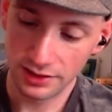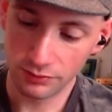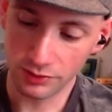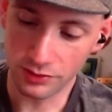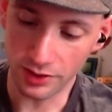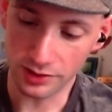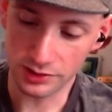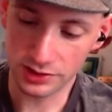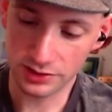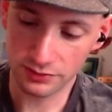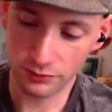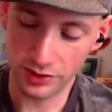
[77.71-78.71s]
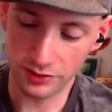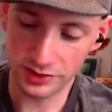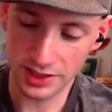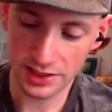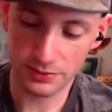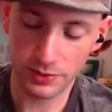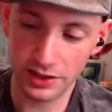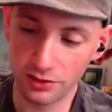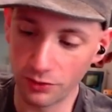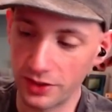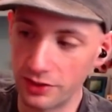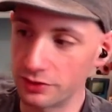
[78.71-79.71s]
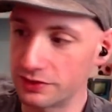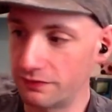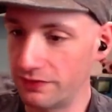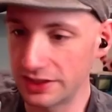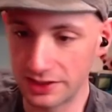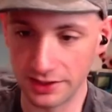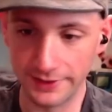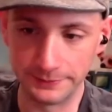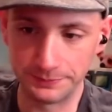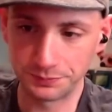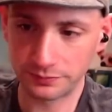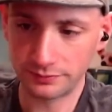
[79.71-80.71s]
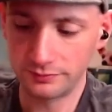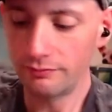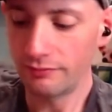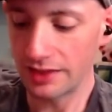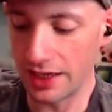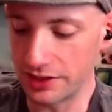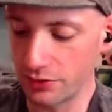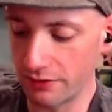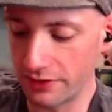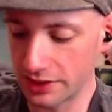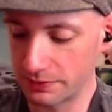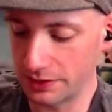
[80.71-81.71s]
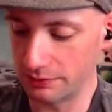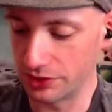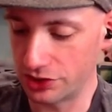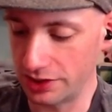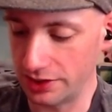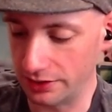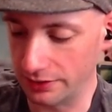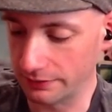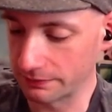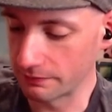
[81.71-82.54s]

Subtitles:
Requires Windows XP or Windows Vista. I do have an XP machine.